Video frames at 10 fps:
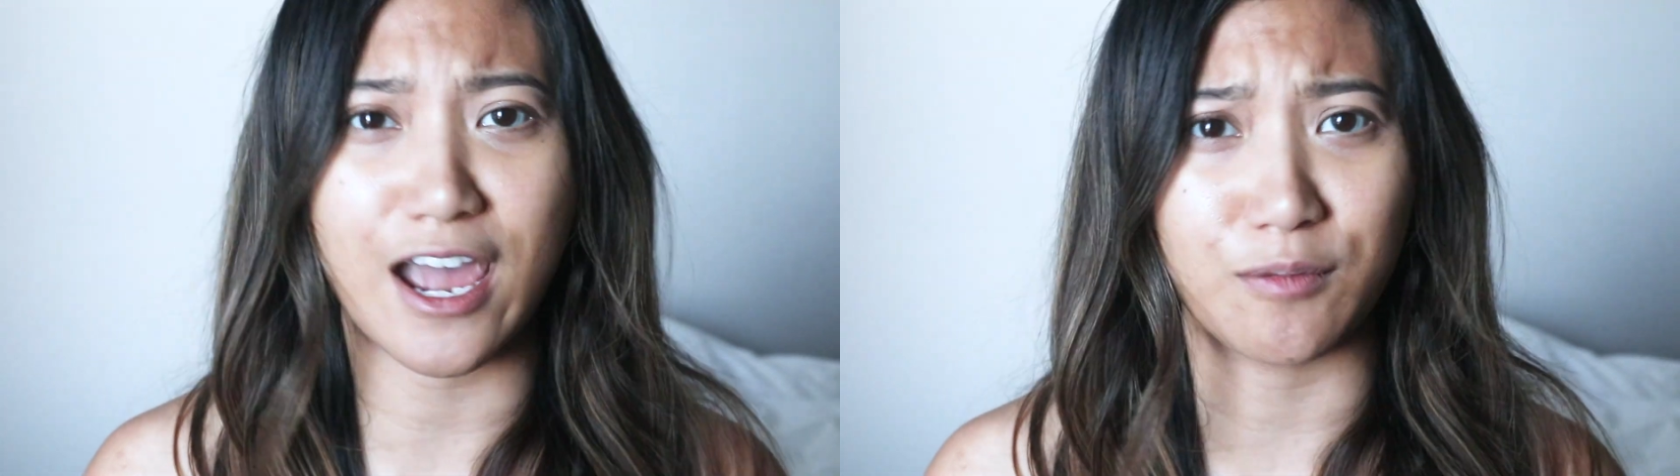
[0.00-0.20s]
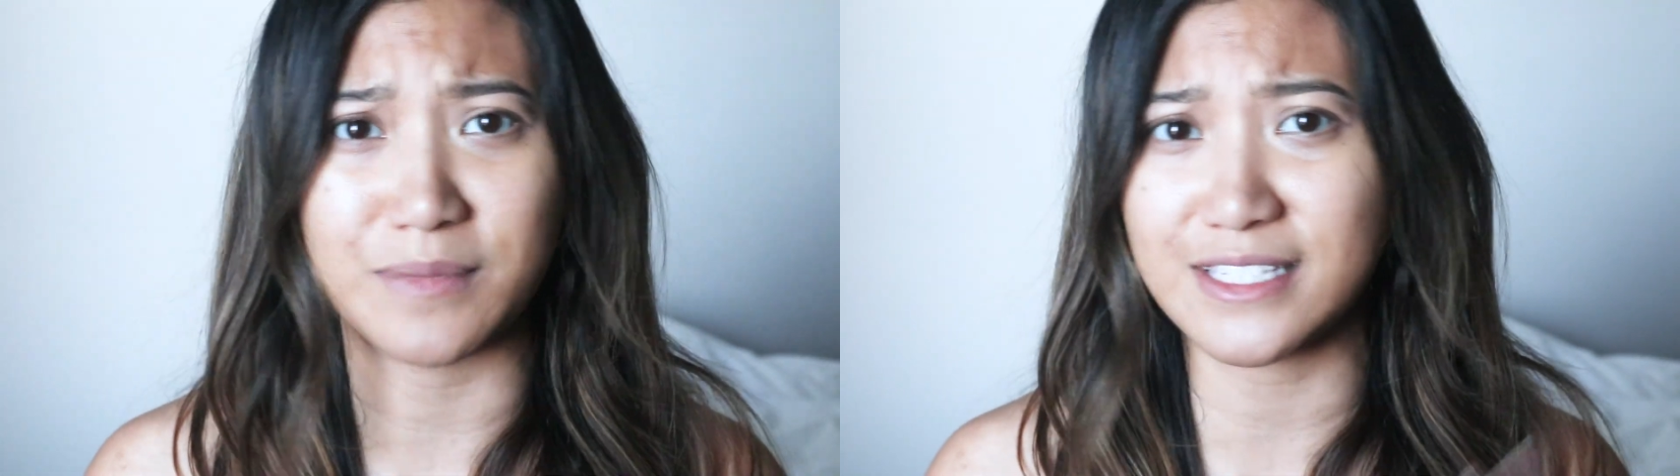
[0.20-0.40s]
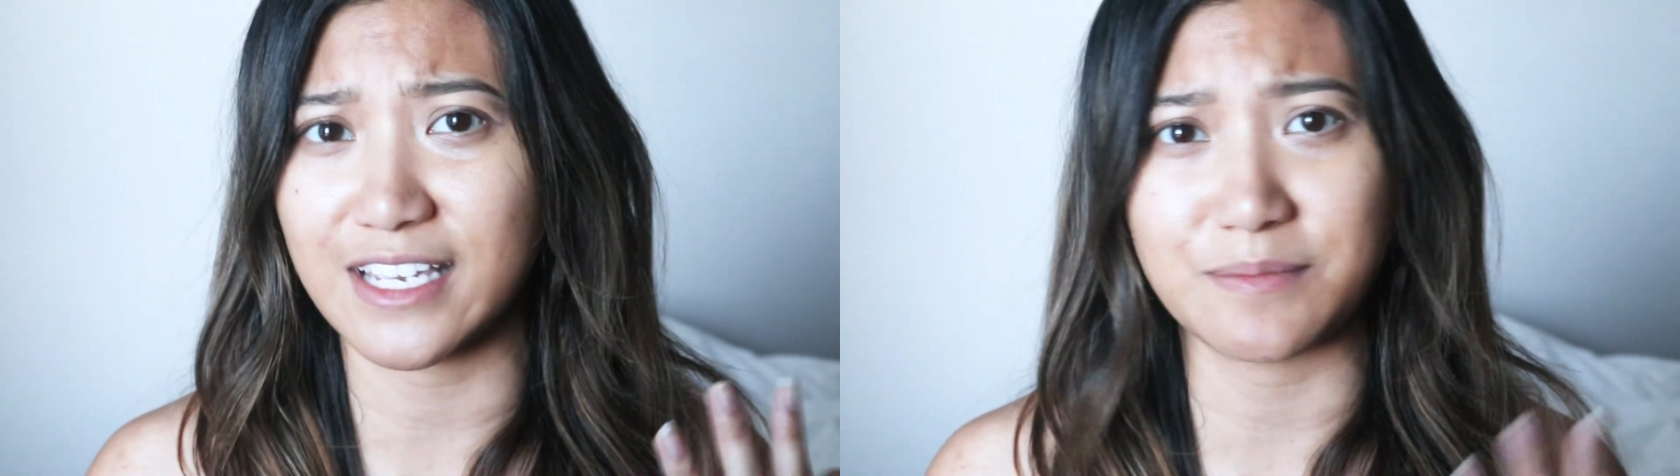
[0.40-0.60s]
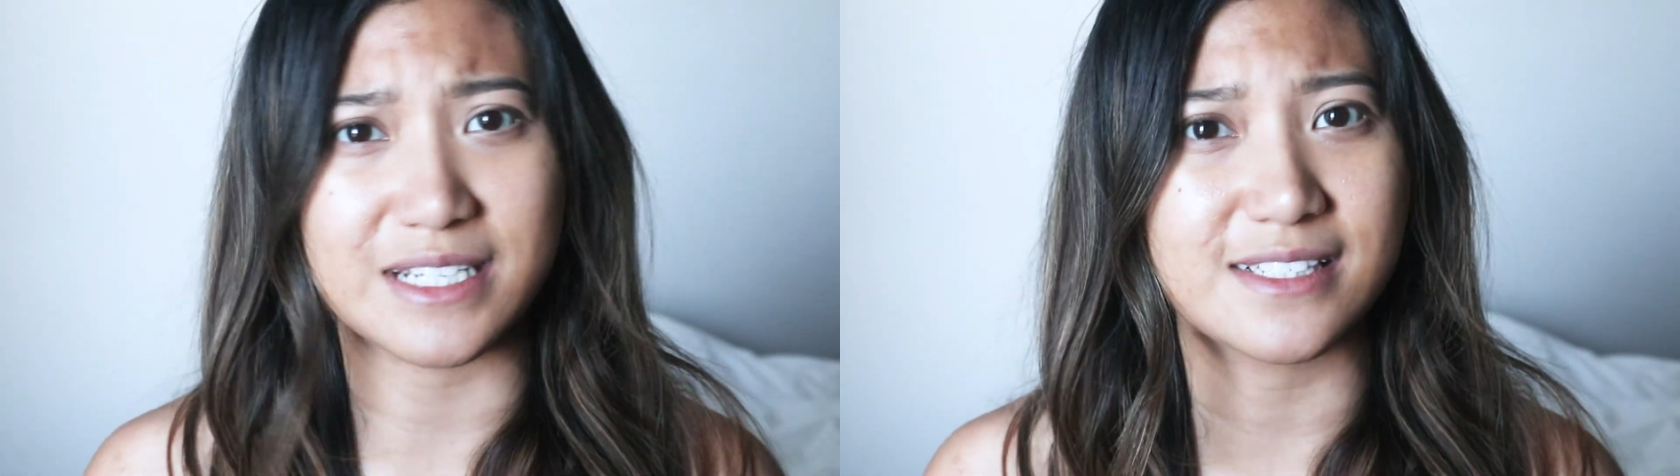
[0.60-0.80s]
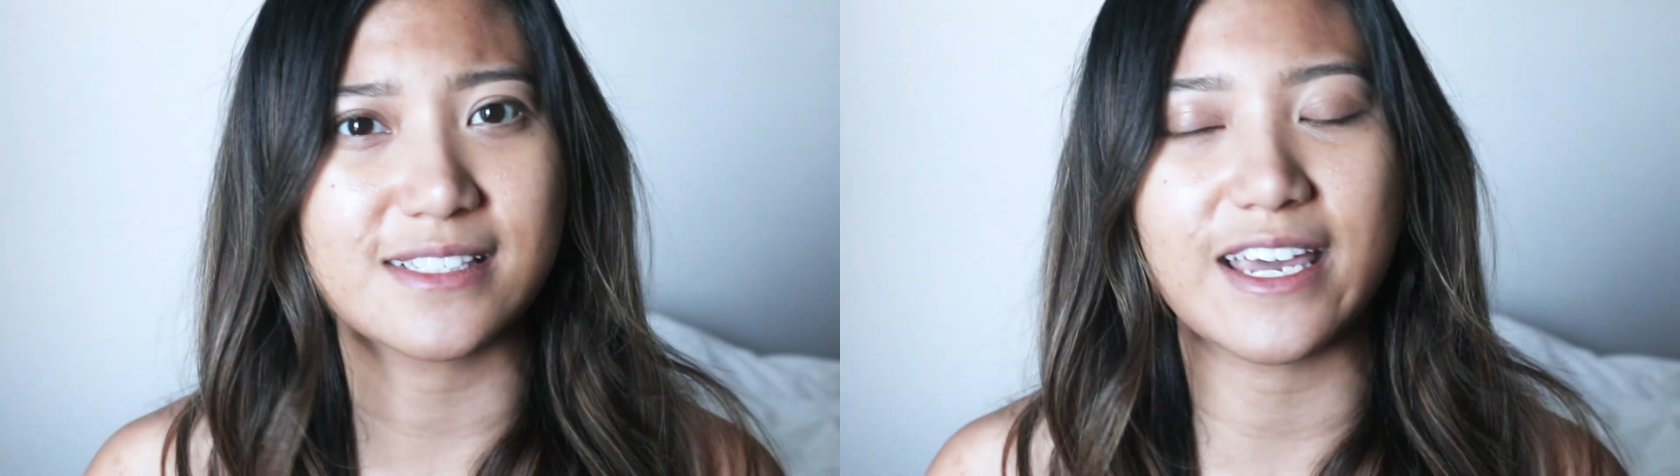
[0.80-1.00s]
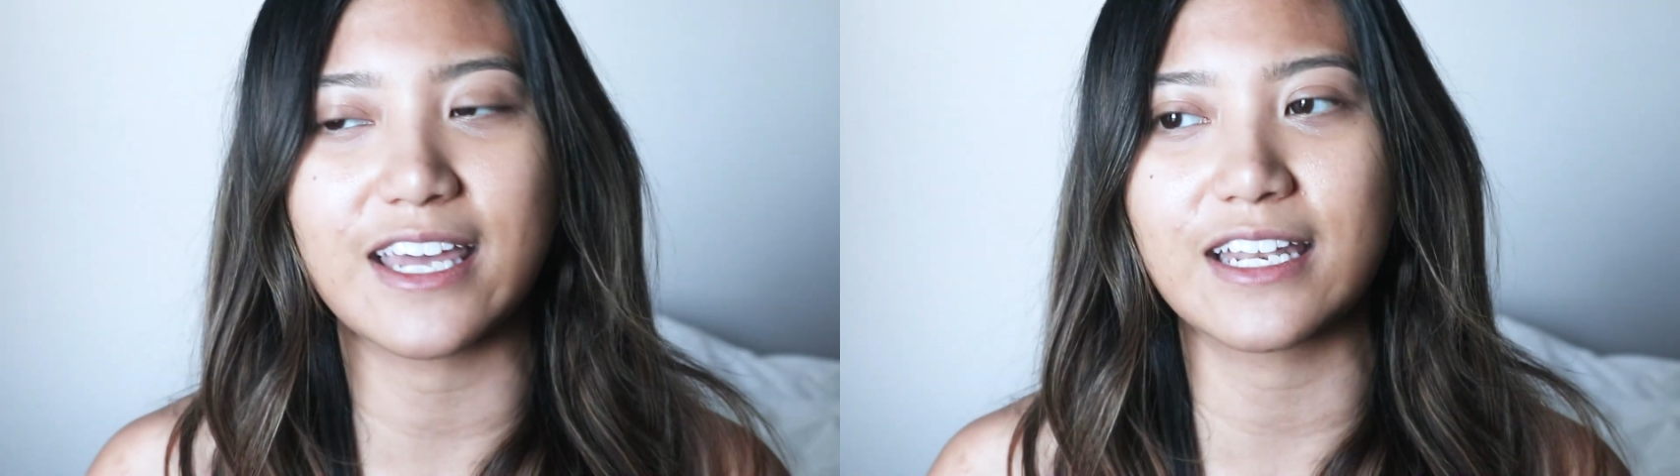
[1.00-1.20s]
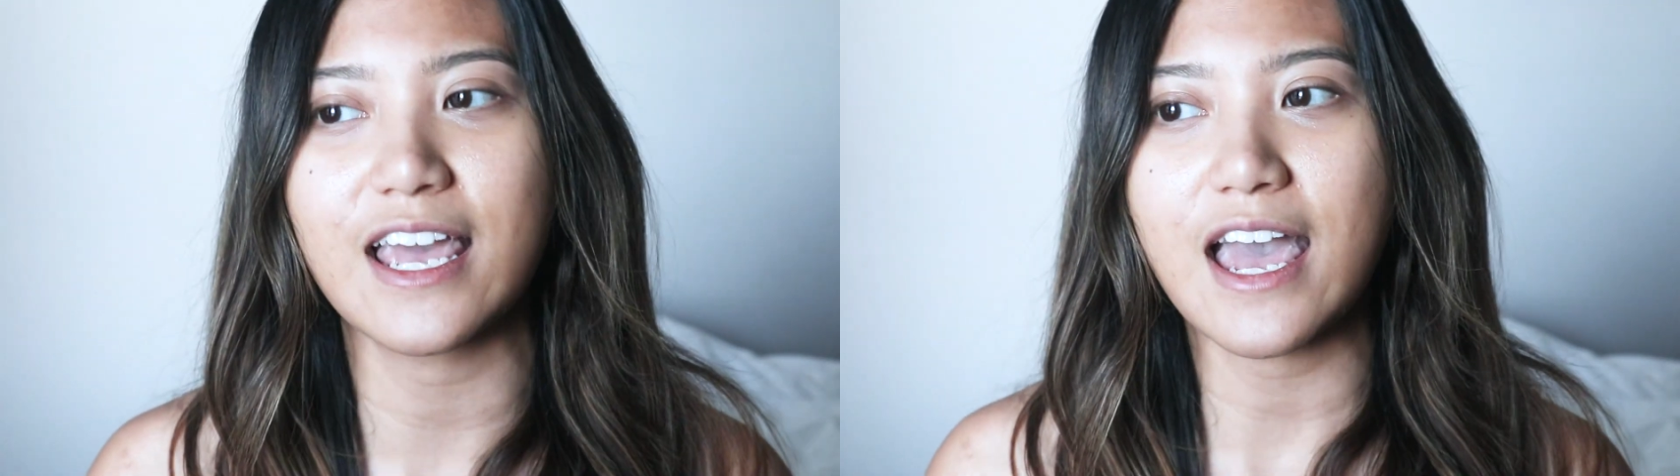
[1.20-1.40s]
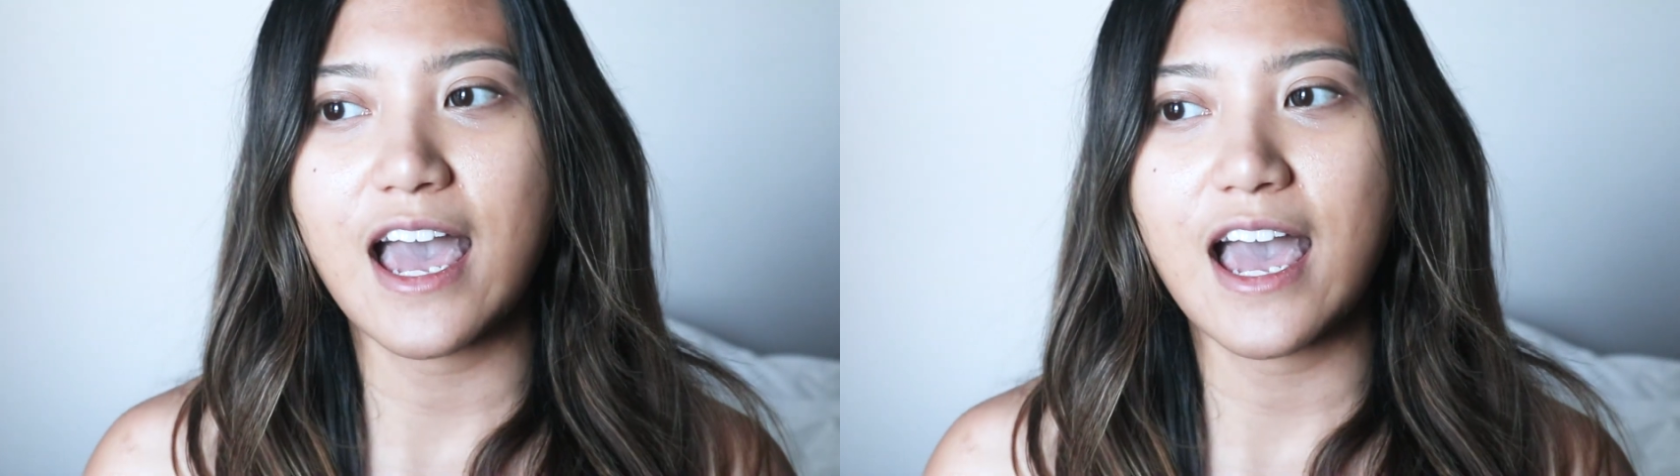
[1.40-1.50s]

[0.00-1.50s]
helped maintain my skin.